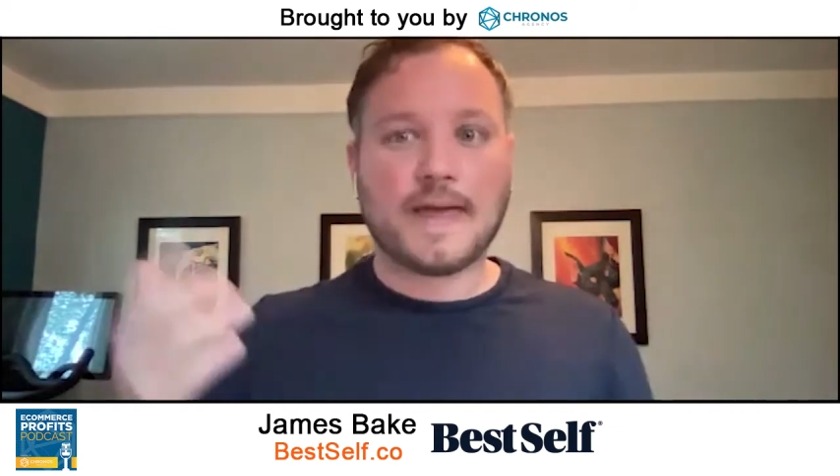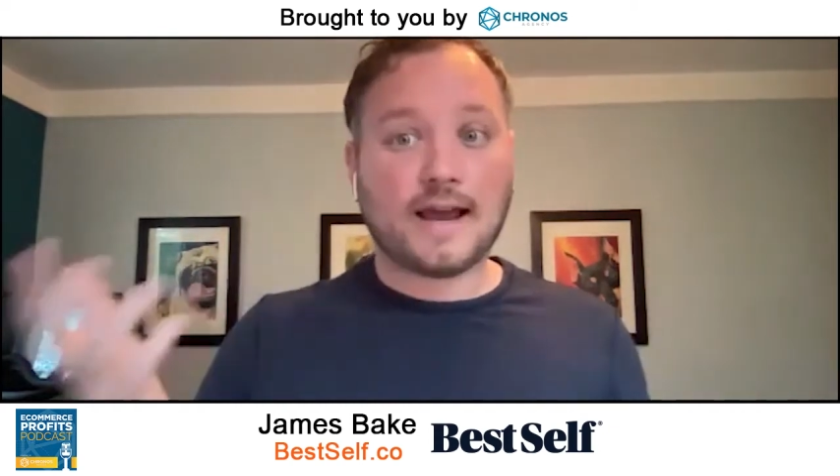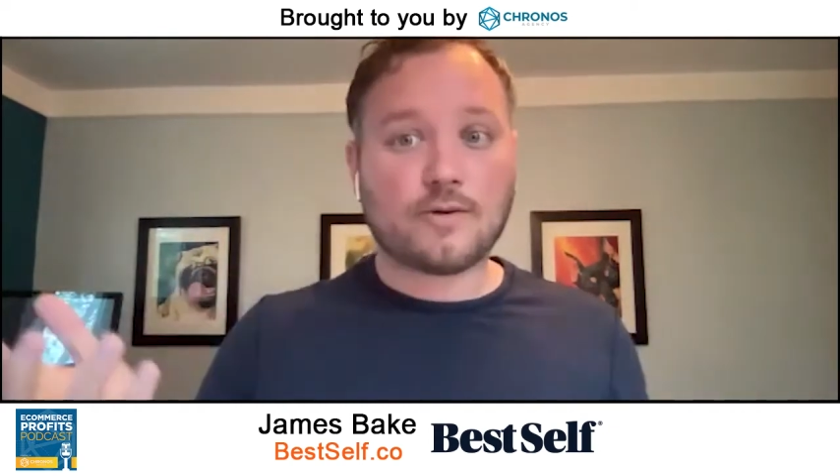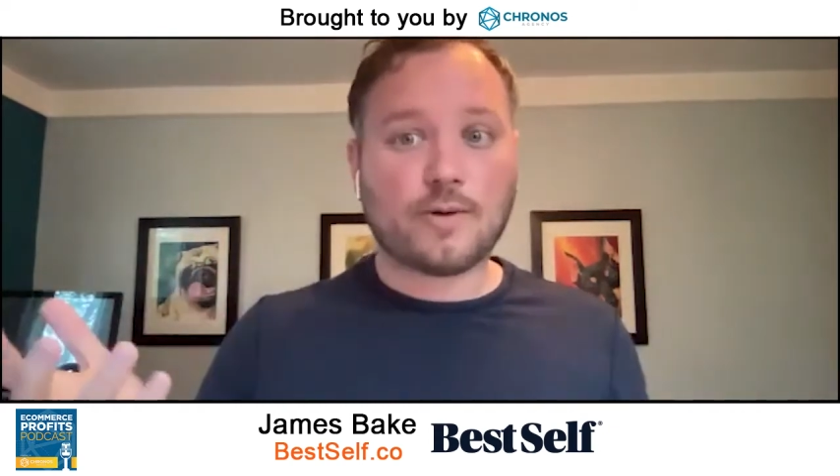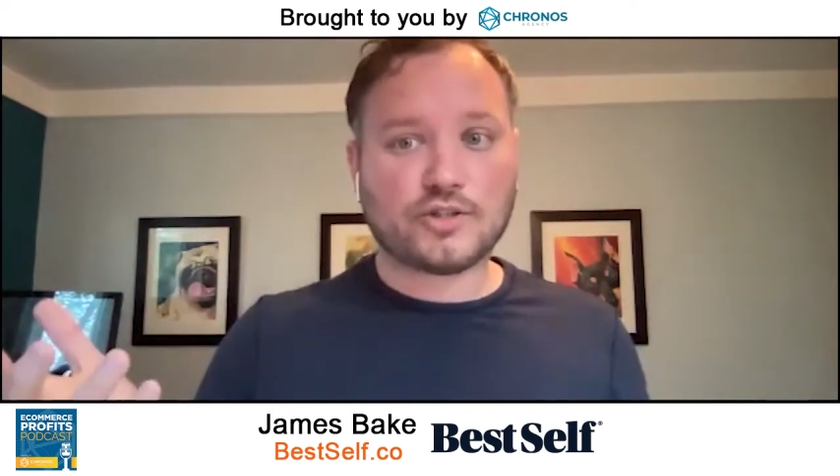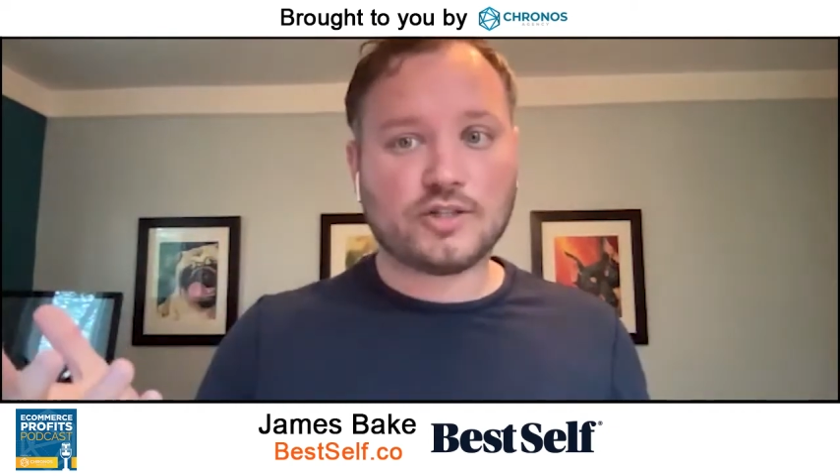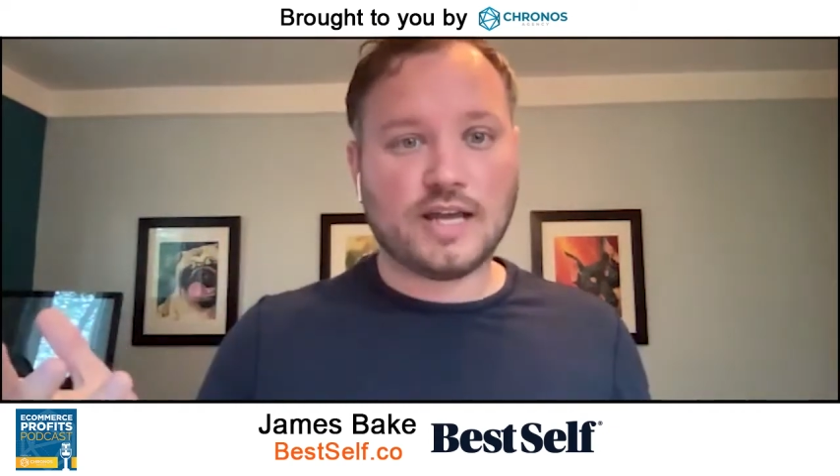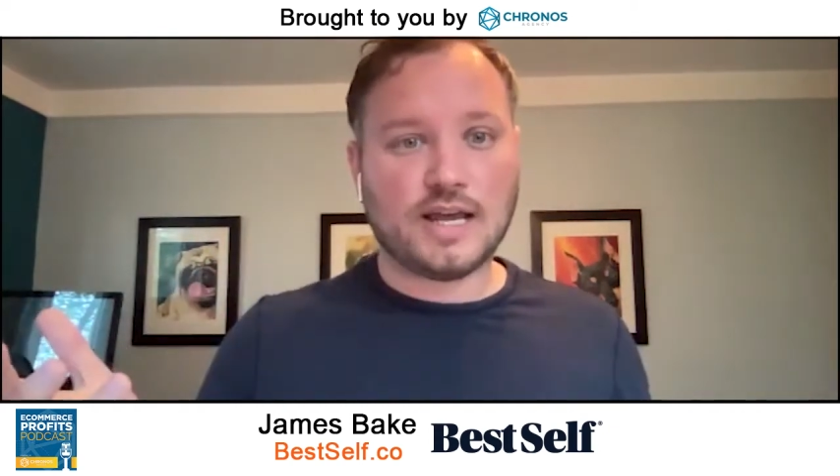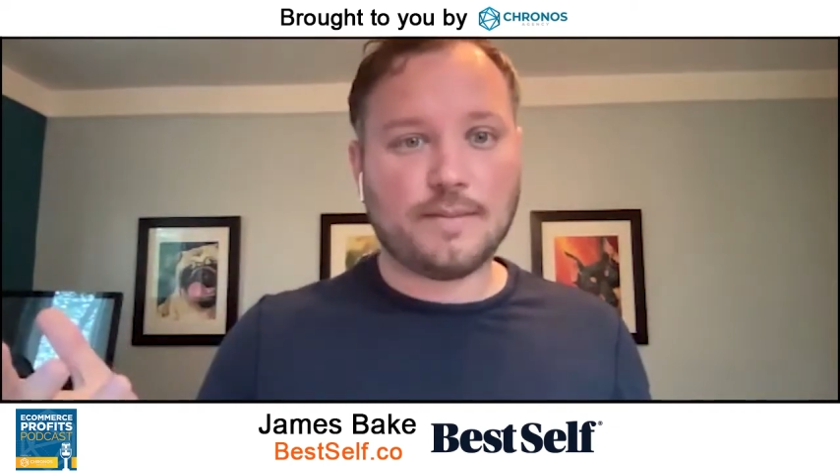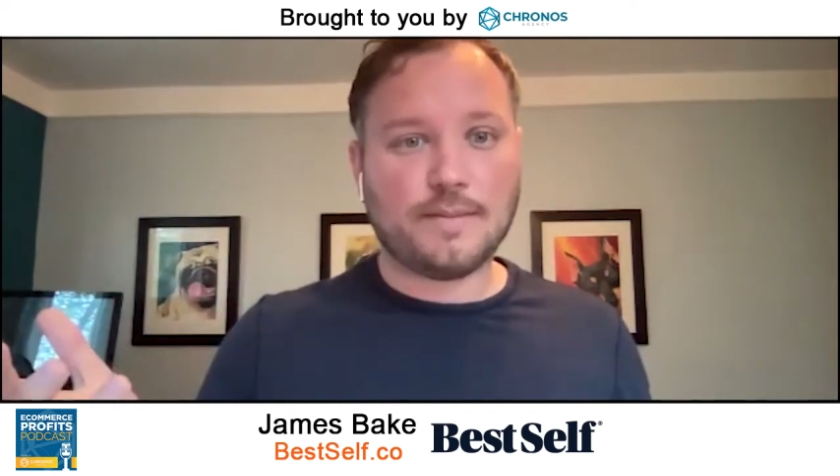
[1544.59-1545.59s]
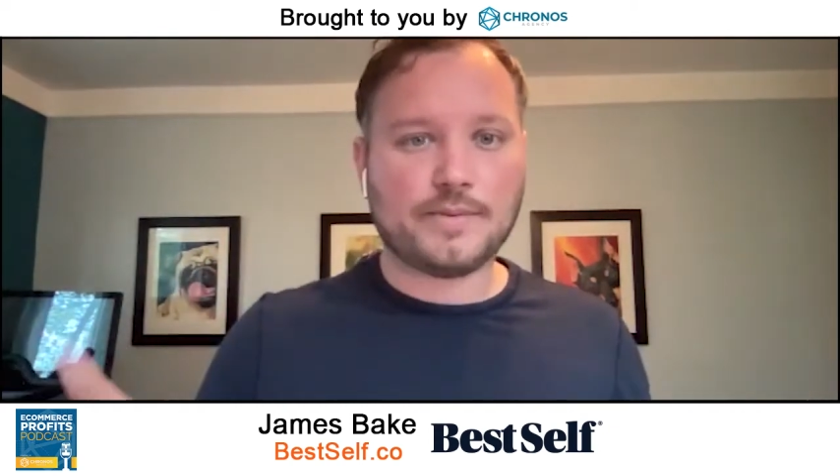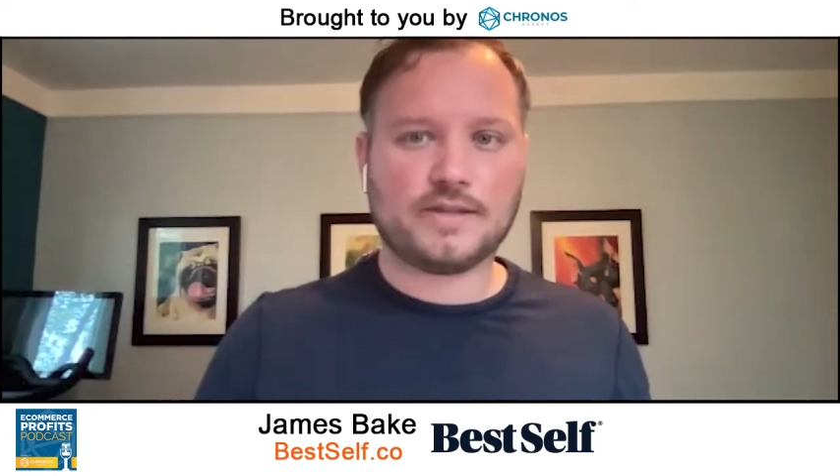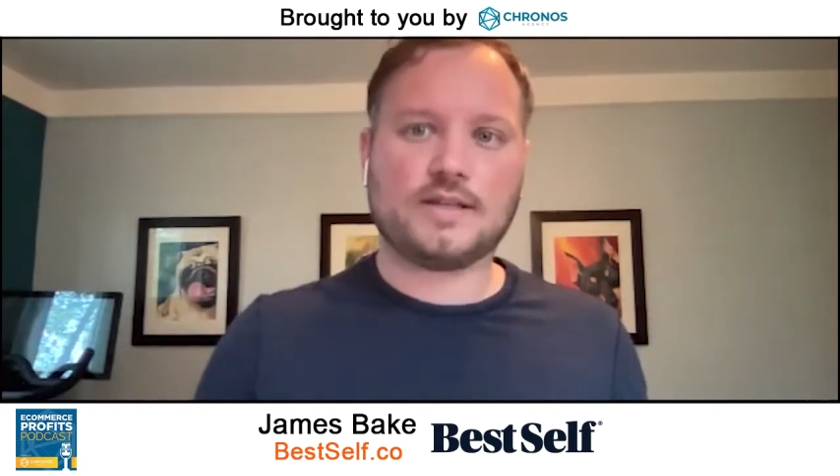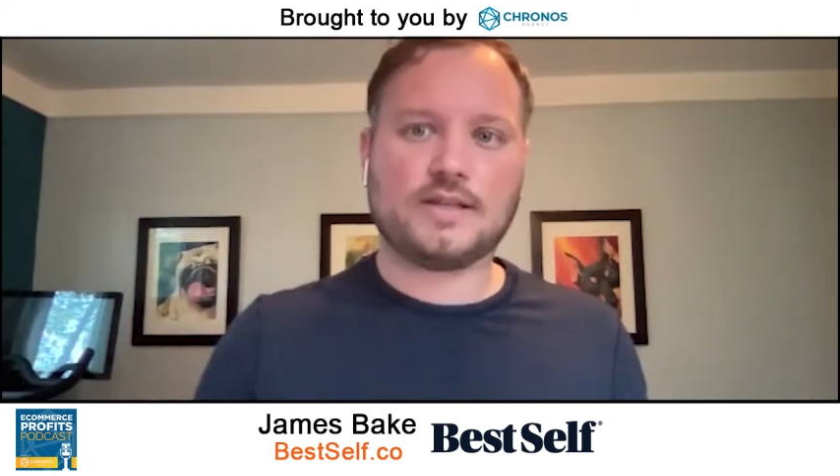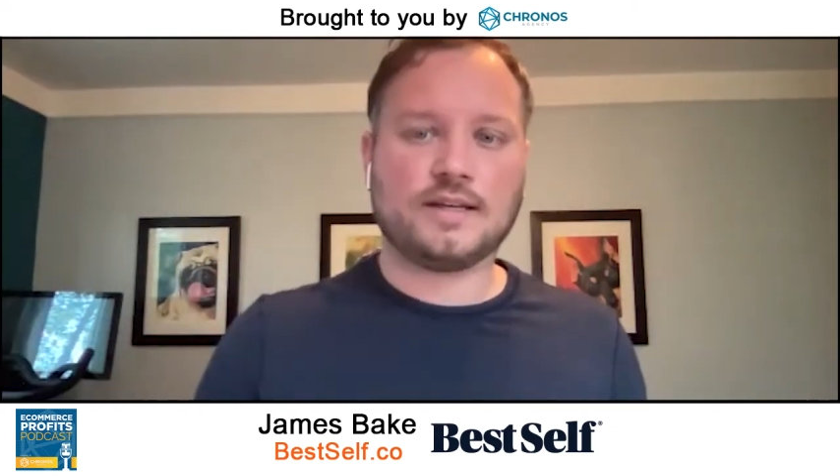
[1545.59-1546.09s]
that question came
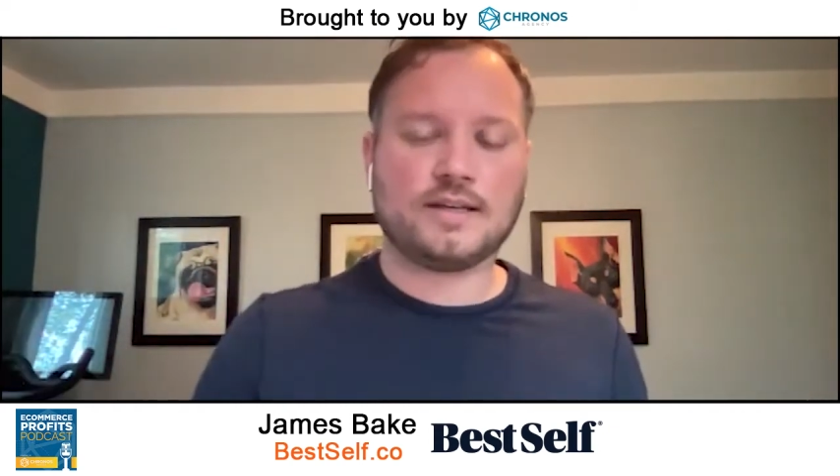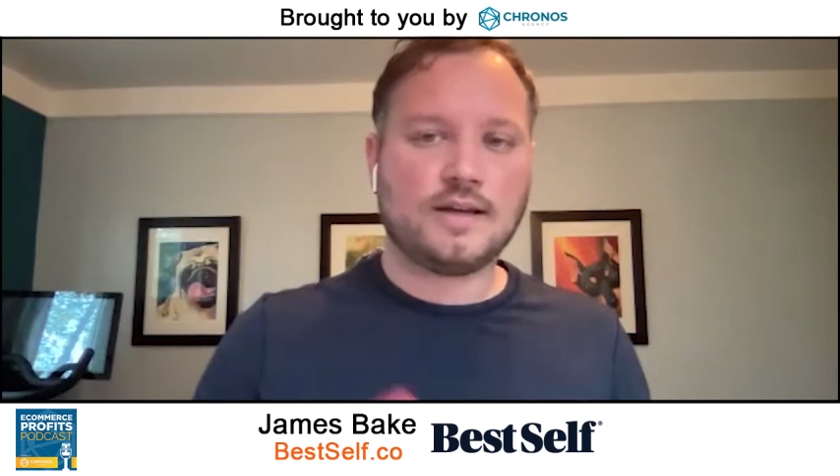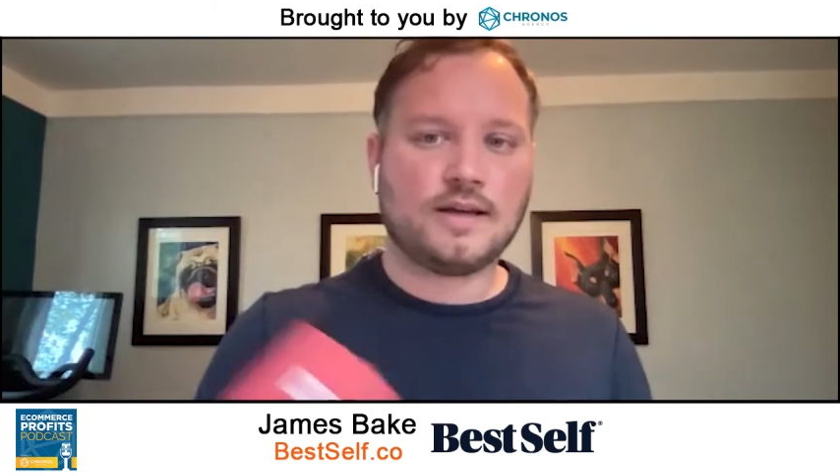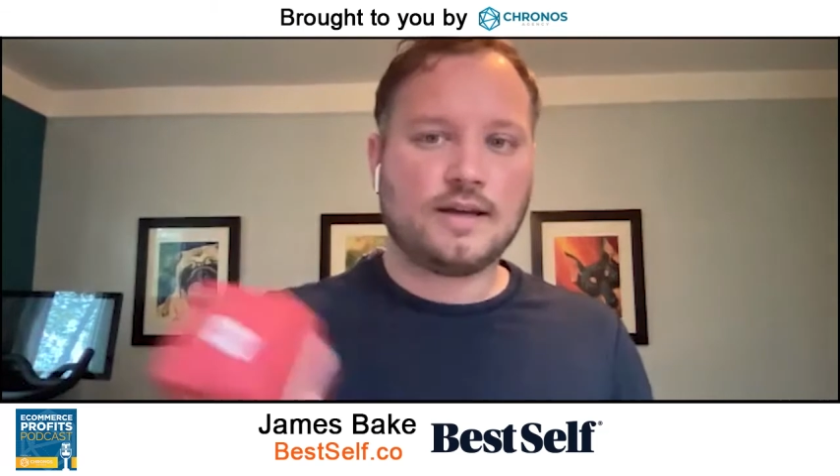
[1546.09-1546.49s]
up is like,